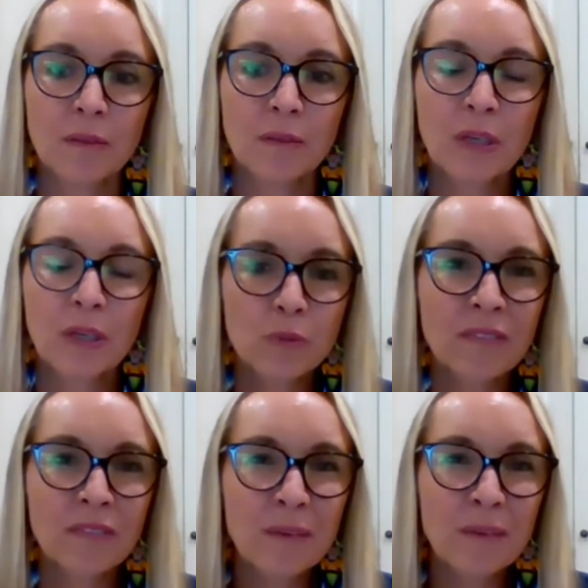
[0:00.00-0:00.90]
Because
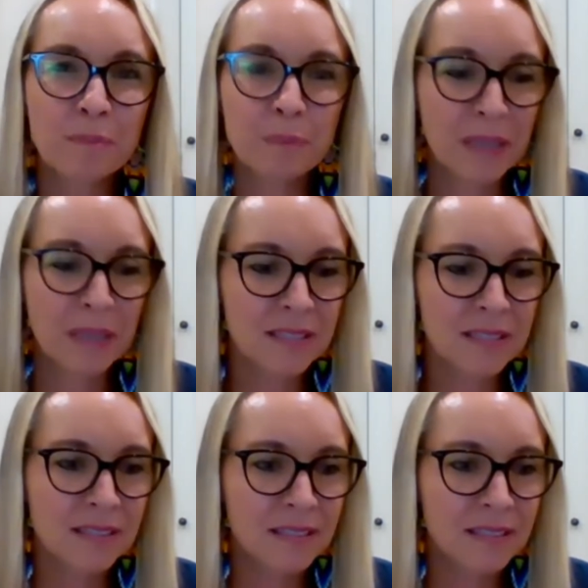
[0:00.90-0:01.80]
one of our biggest
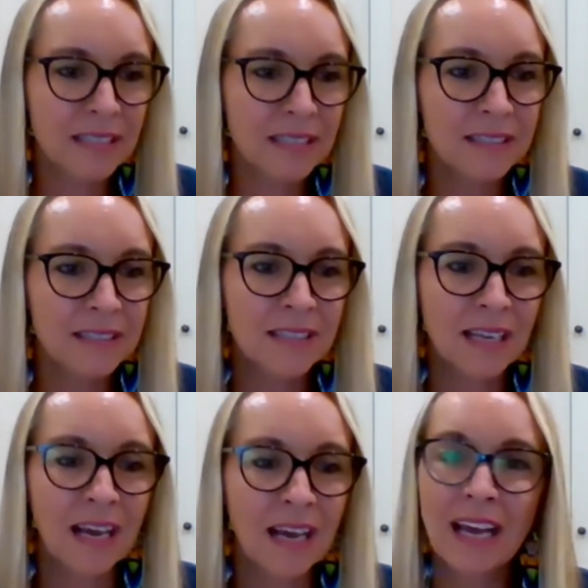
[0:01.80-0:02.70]
needs is
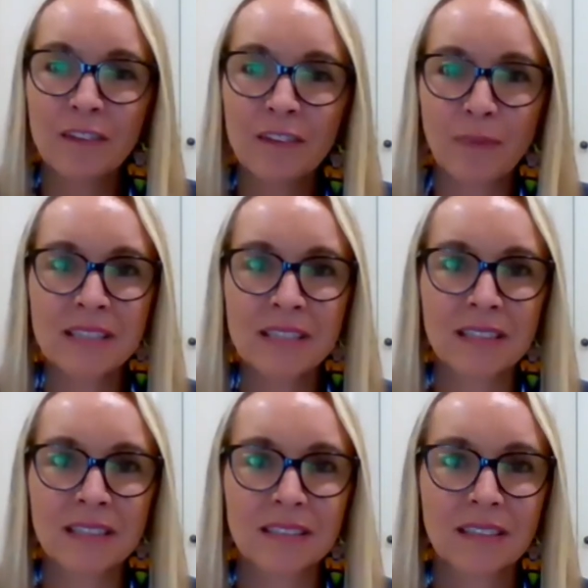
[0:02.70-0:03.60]
that our life
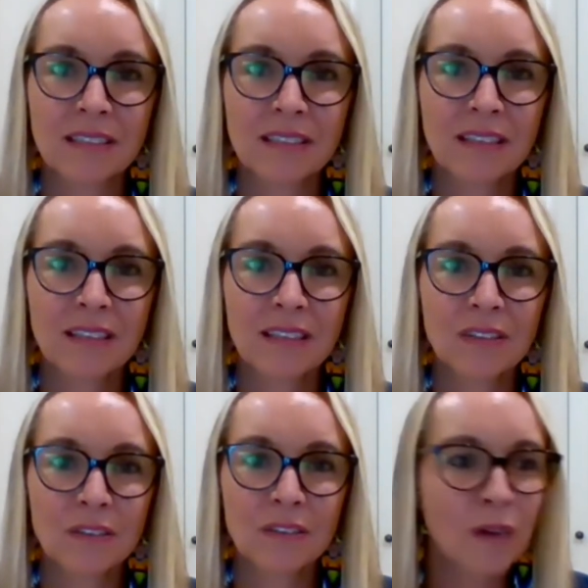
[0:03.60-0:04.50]
matters.
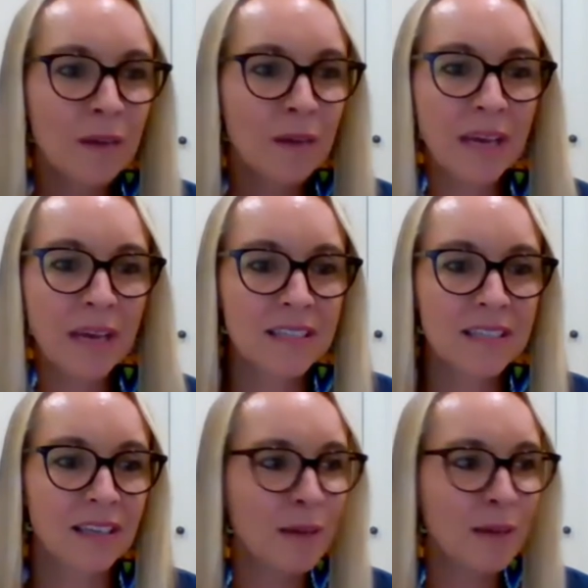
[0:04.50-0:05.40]
You know, do I
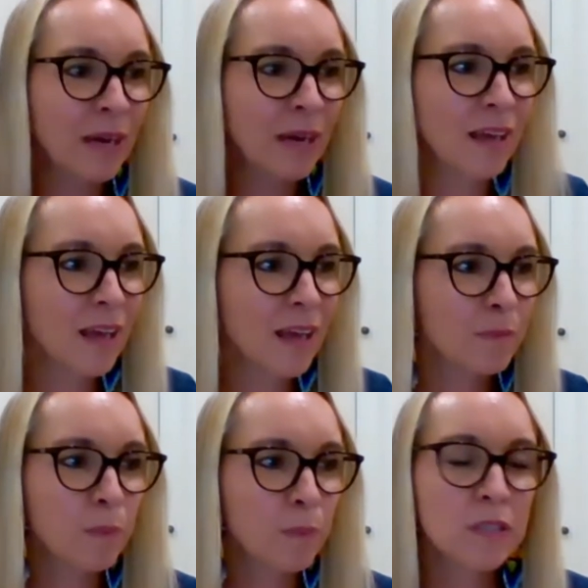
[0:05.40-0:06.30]
matter? Am I
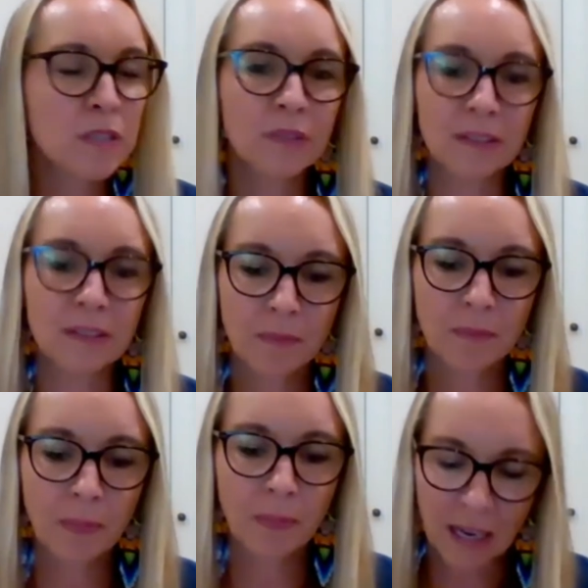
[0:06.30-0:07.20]
purposeful?
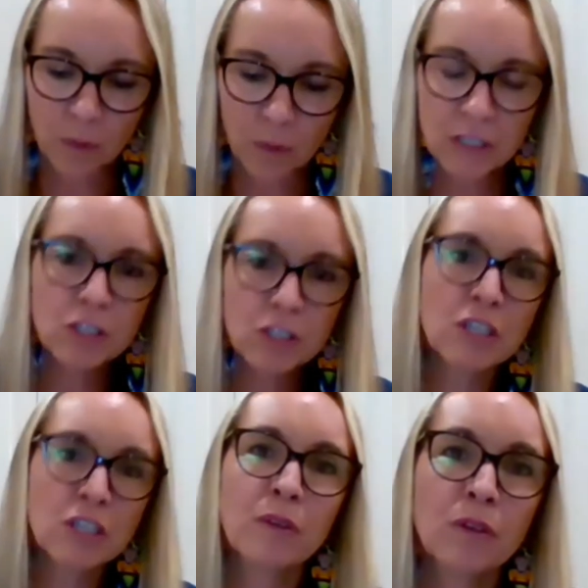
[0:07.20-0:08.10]
And I want to just
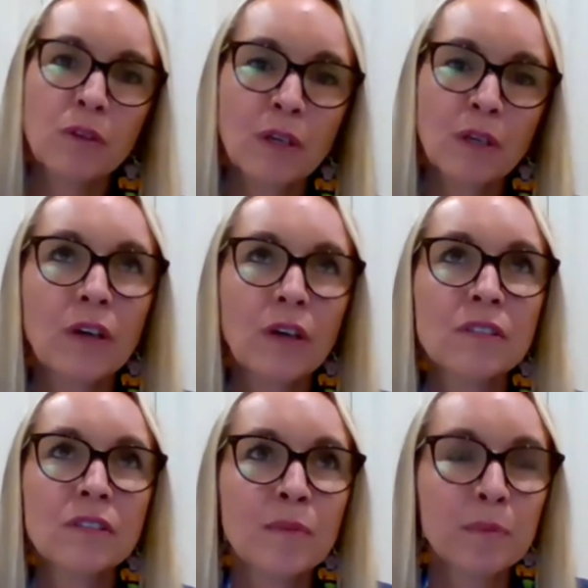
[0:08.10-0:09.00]
share with you a
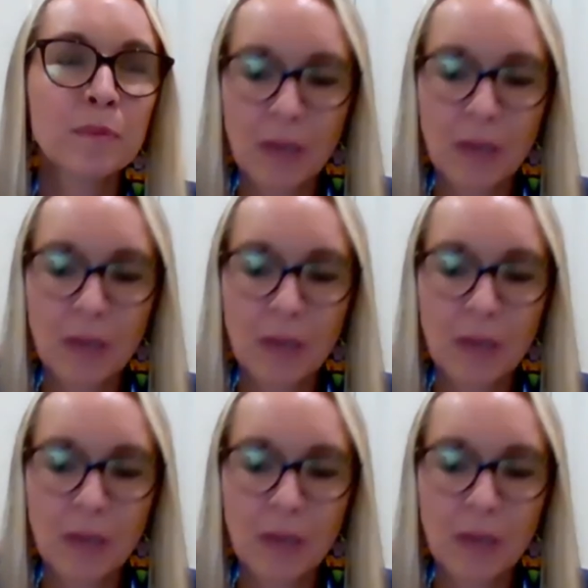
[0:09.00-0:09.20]
quote from